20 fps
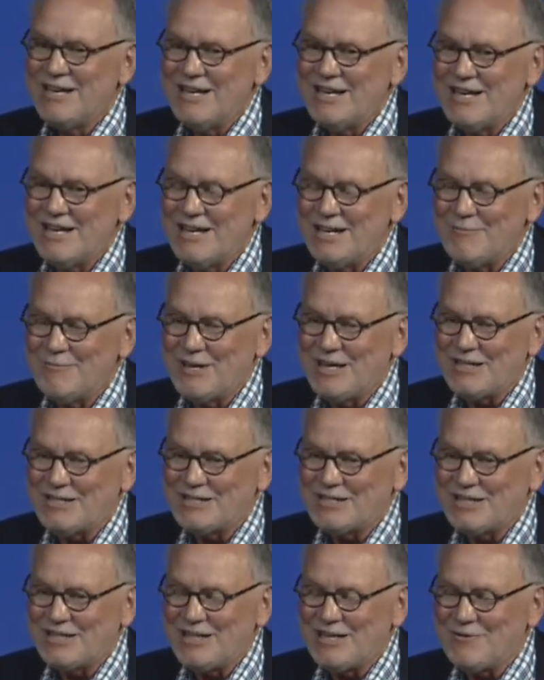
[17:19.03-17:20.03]
And it
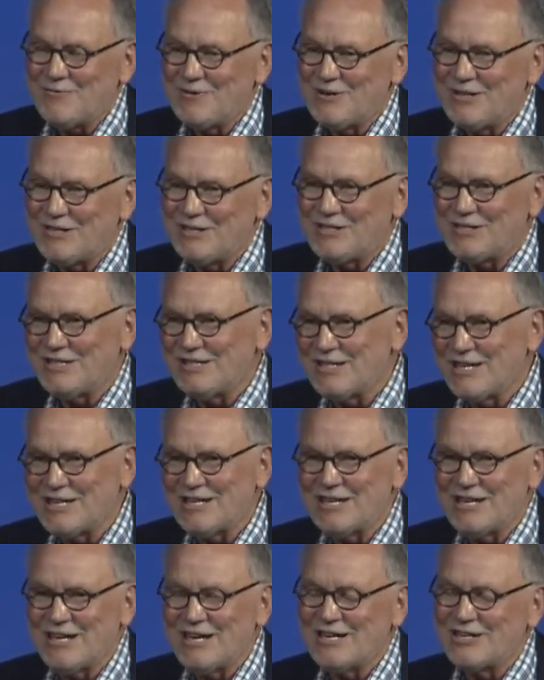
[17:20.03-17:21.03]
basically was
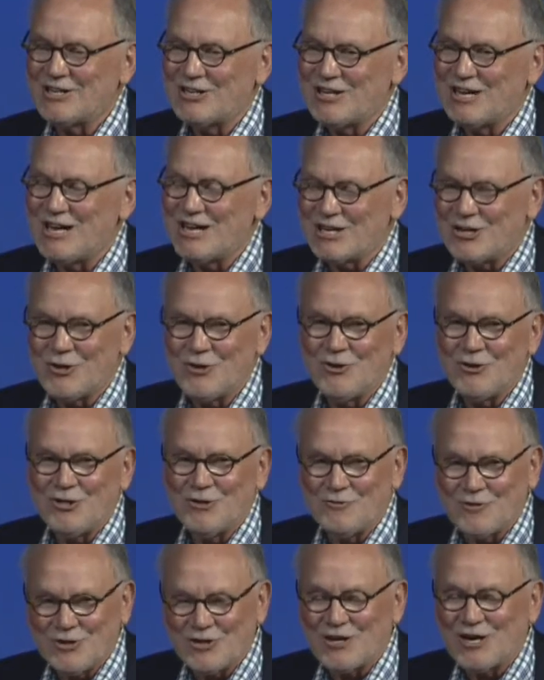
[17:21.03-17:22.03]
like a
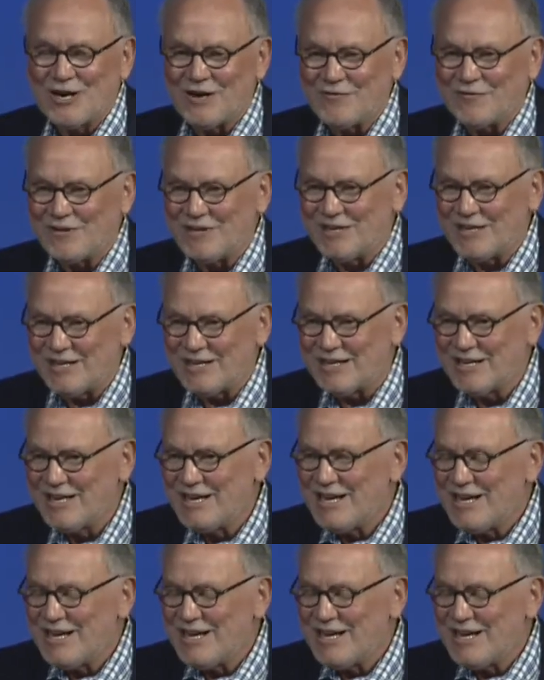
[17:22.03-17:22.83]
cola with coffee in it.